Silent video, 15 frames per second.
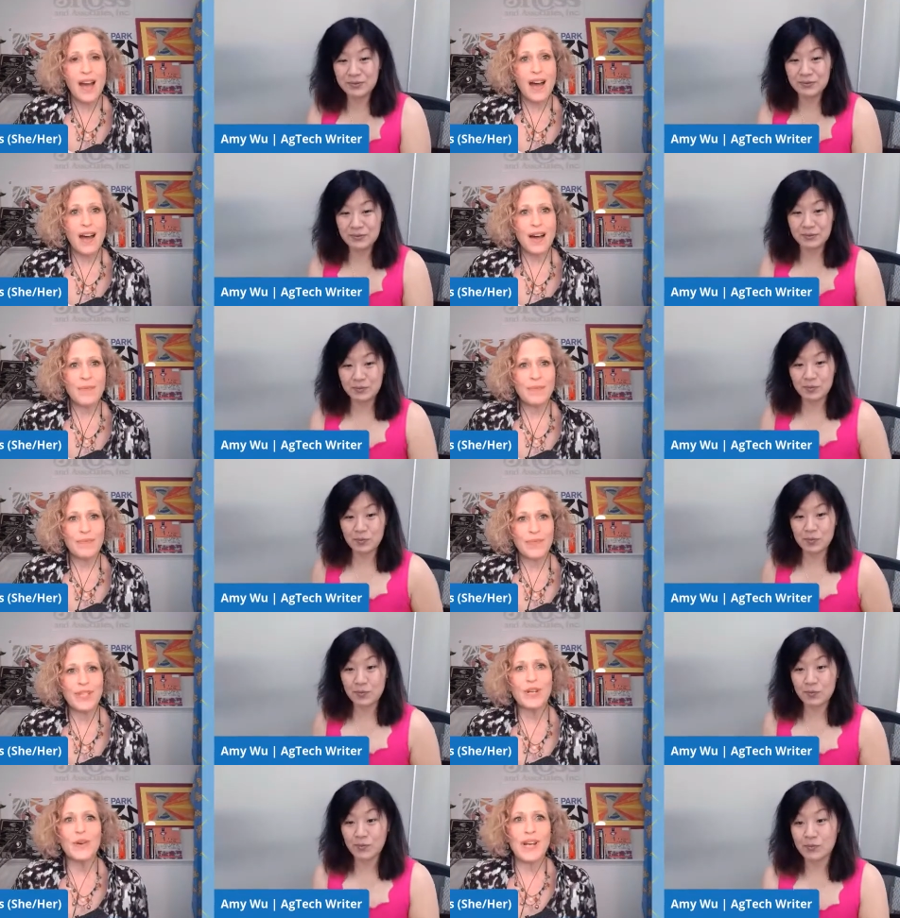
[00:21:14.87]
Speaker 1: Um,
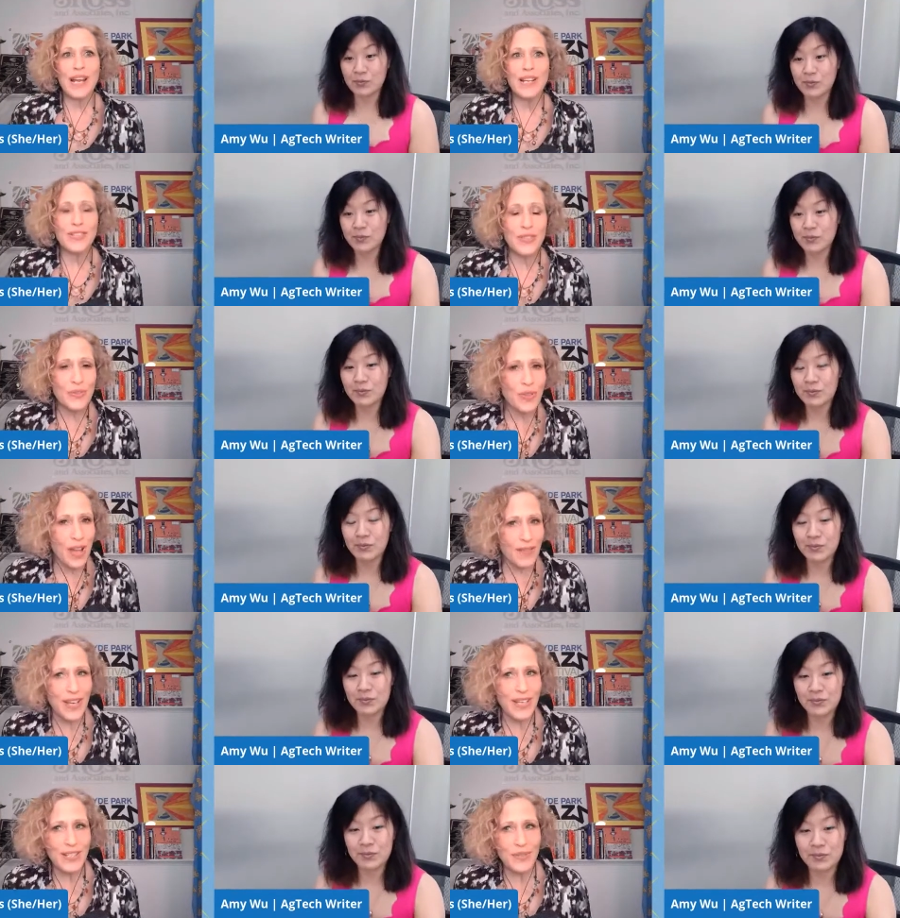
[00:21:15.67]
you know, and I do
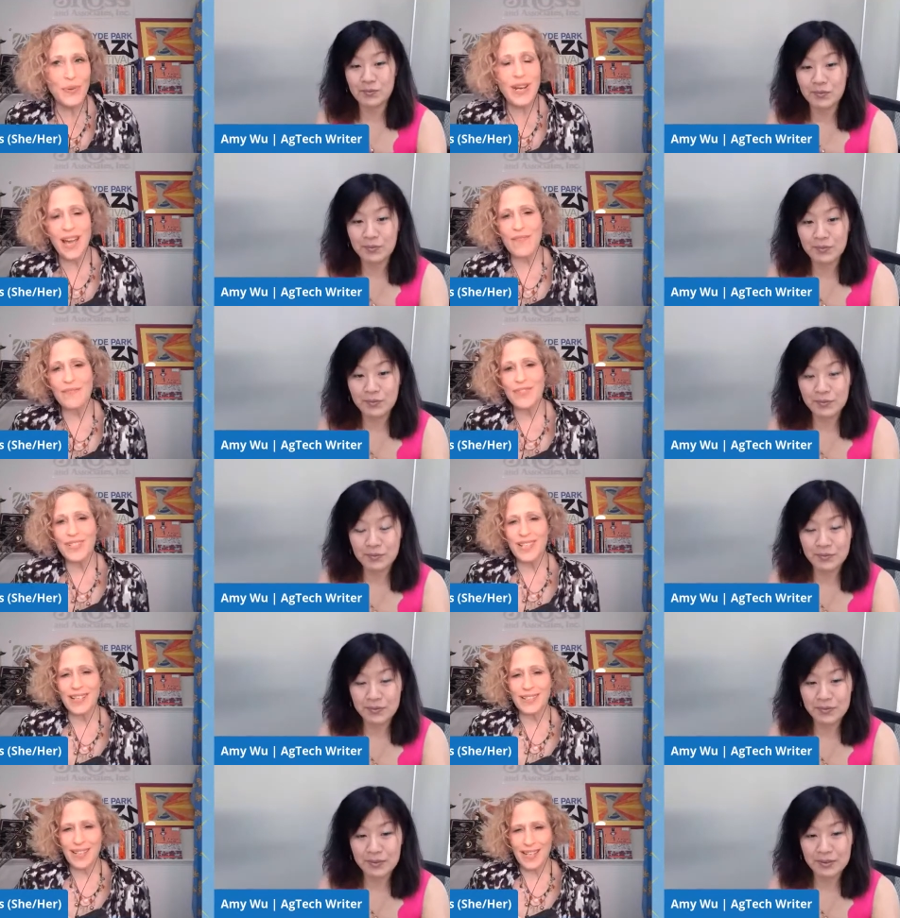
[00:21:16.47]
love, I just want to
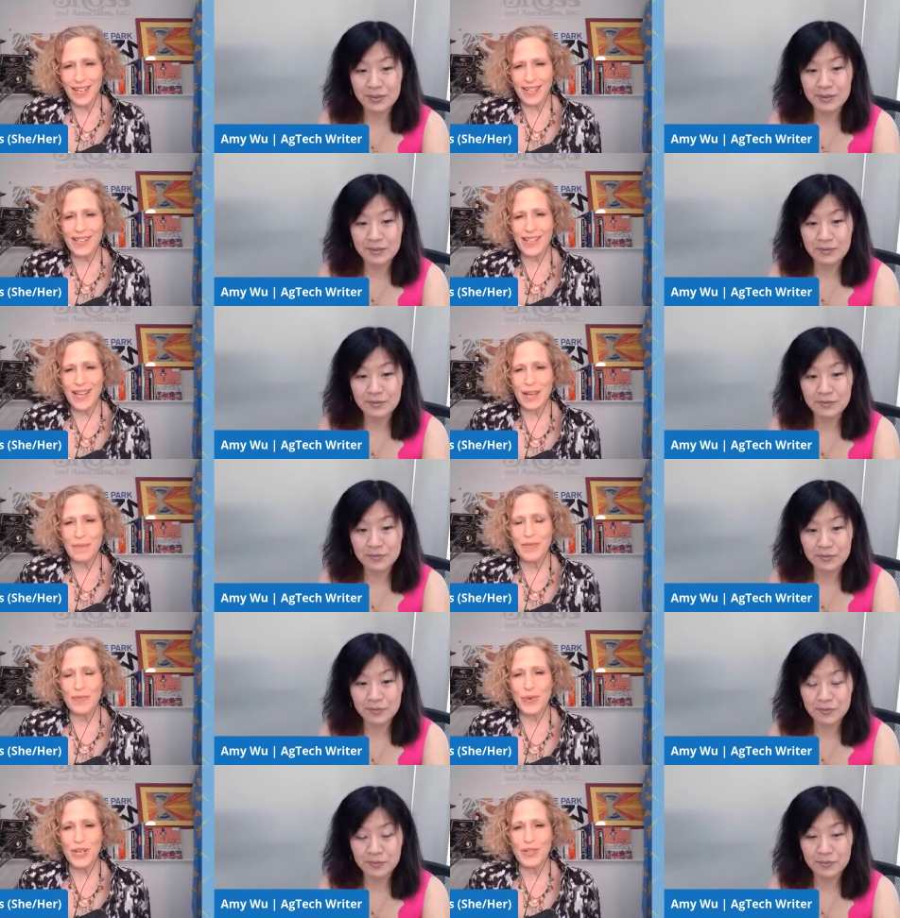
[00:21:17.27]
emphasize that idea, Amy,
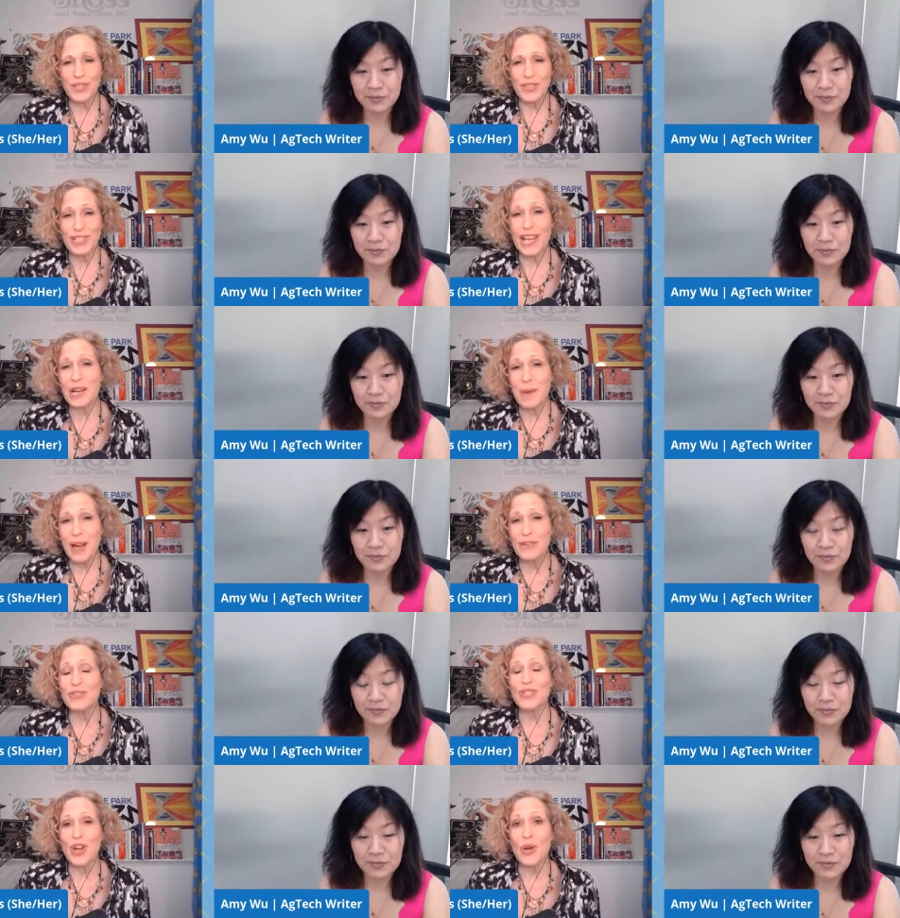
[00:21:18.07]
of what you just said
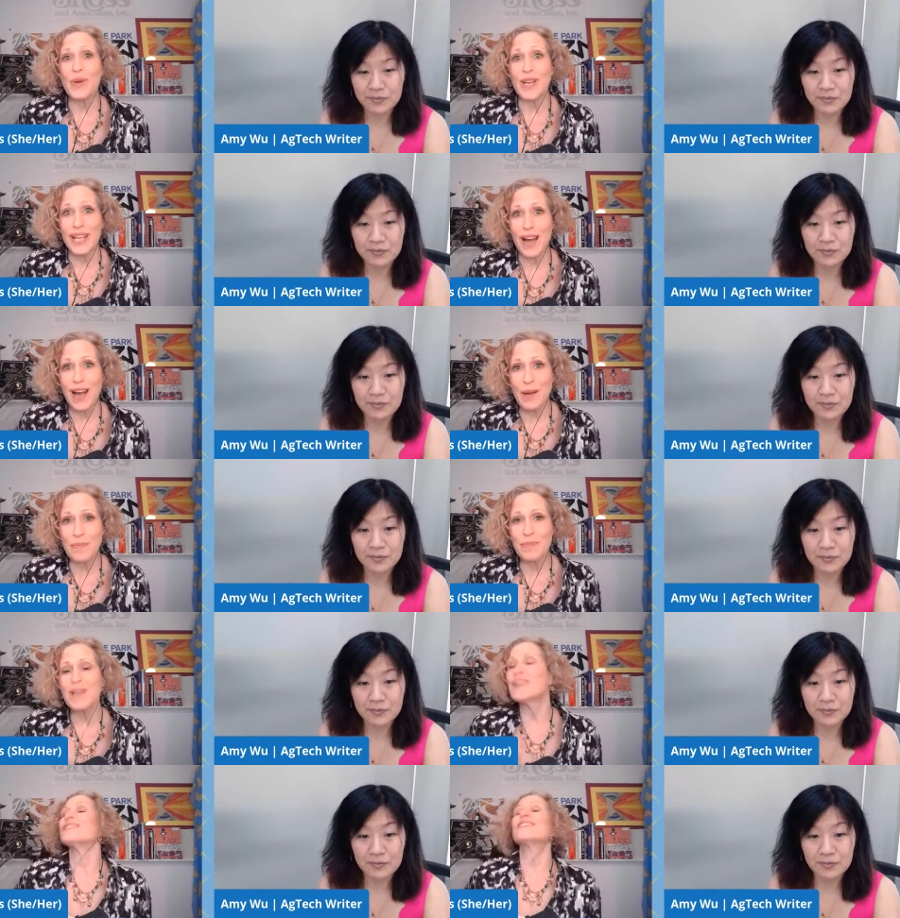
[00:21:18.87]
about showing up.